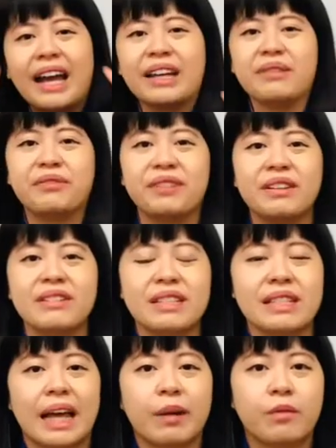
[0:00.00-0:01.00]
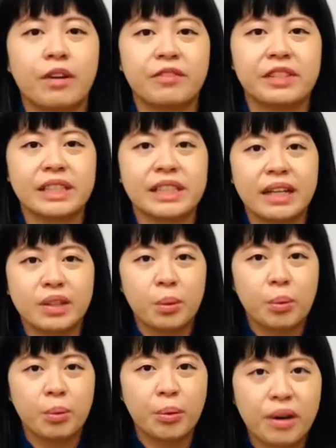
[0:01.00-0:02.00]
It feels like we've done a
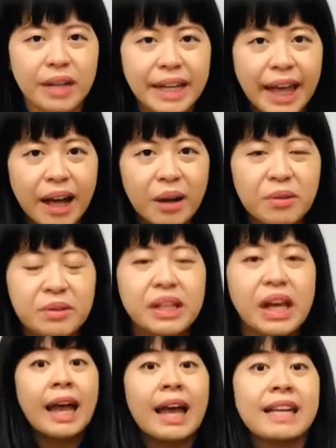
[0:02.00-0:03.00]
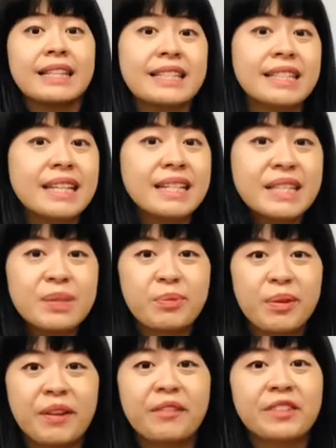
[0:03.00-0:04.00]
workout. And since
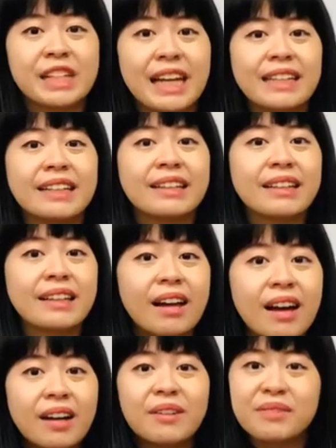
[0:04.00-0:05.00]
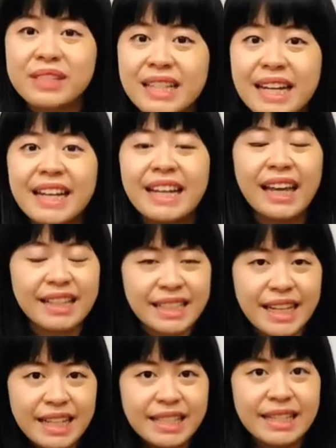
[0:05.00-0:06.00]
we've done a lot of singing and
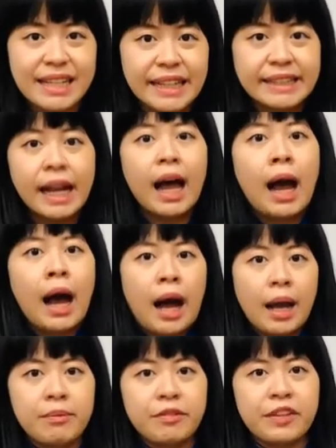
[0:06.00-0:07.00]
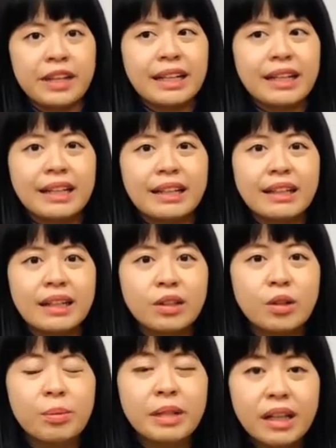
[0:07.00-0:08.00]
dancing, I'm feeling a
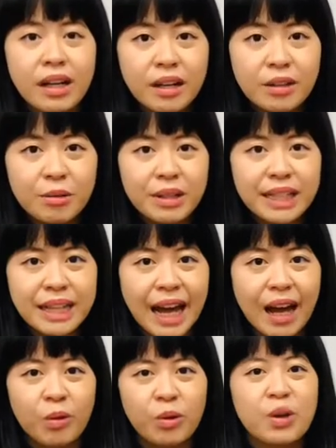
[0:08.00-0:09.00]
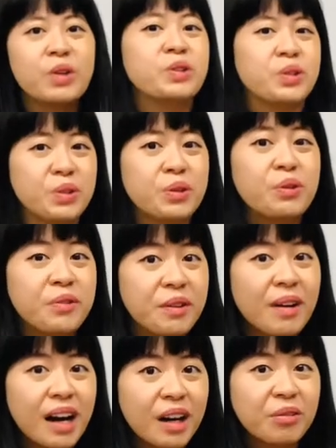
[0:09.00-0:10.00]
little bit hungry now. Do you
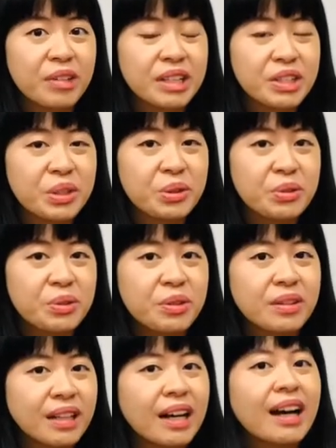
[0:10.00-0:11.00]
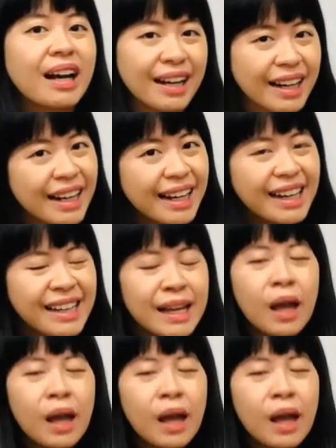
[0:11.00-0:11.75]
feel hungry too? Uh-huh.